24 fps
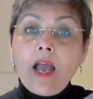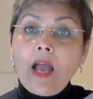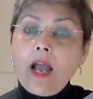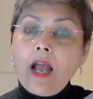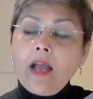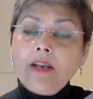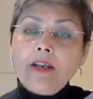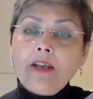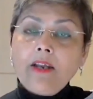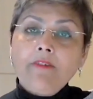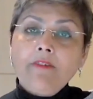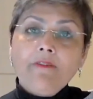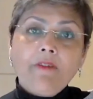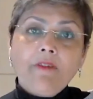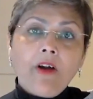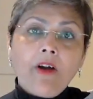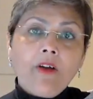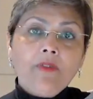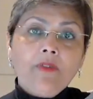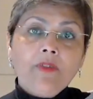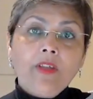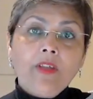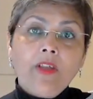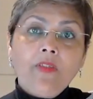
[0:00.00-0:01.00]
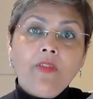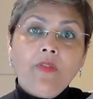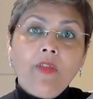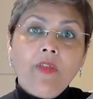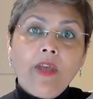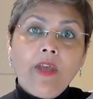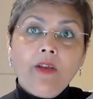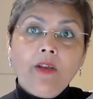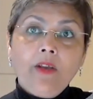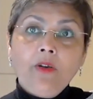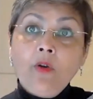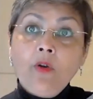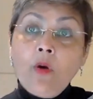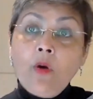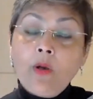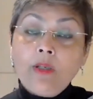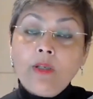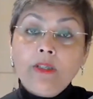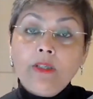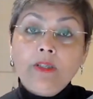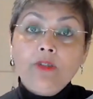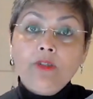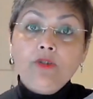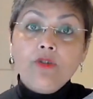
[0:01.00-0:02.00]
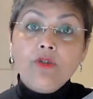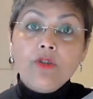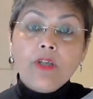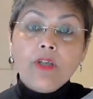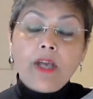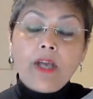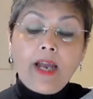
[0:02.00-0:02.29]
and I found that their knowledge